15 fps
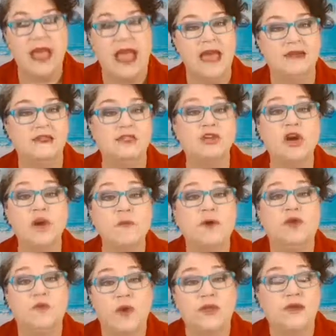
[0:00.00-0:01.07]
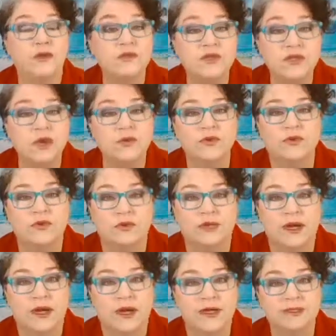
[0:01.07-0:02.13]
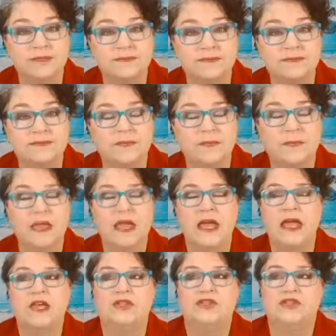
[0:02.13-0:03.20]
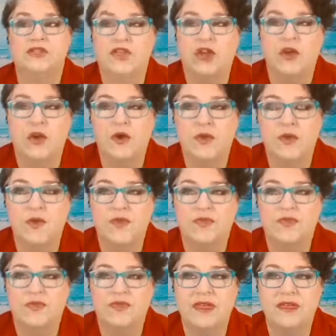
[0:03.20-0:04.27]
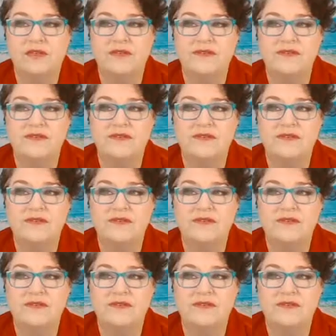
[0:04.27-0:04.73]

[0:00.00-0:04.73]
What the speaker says: and determine whether it was totaled or not. So the